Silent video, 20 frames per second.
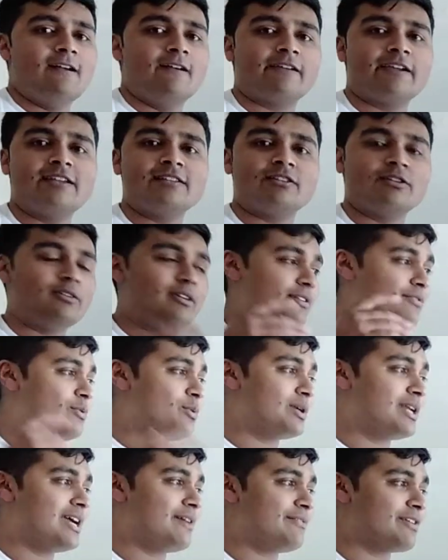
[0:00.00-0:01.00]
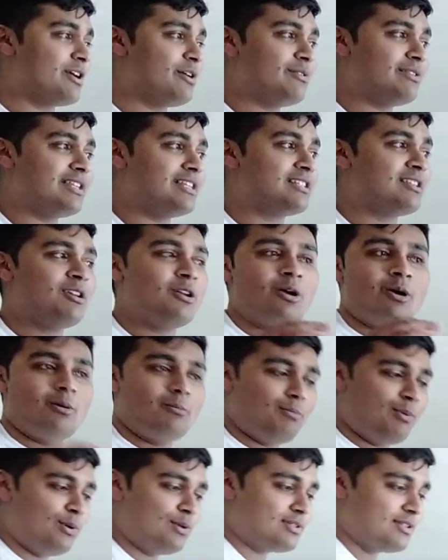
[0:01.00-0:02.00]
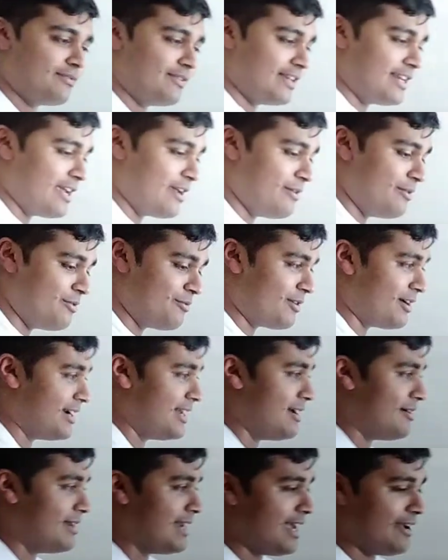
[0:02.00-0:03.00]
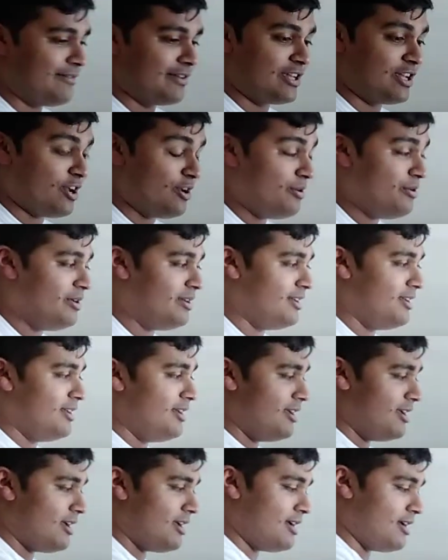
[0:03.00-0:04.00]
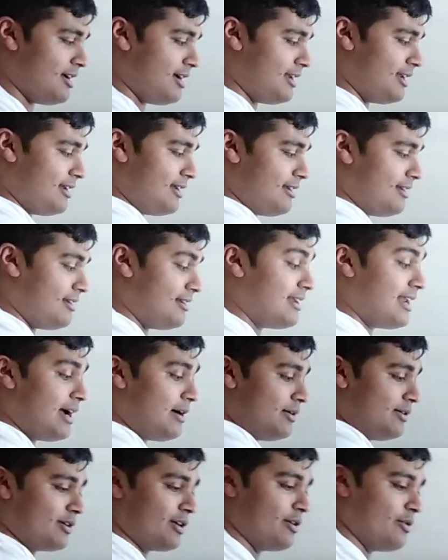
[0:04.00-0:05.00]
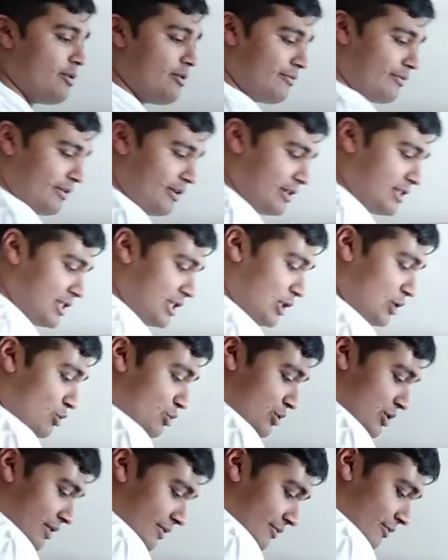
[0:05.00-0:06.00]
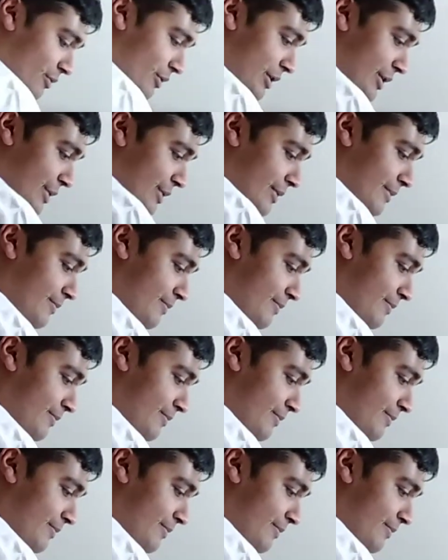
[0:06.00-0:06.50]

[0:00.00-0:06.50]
Okay, so if you want to have a go at this, pause the video right now and have a go. And now I'll go over a solution for you.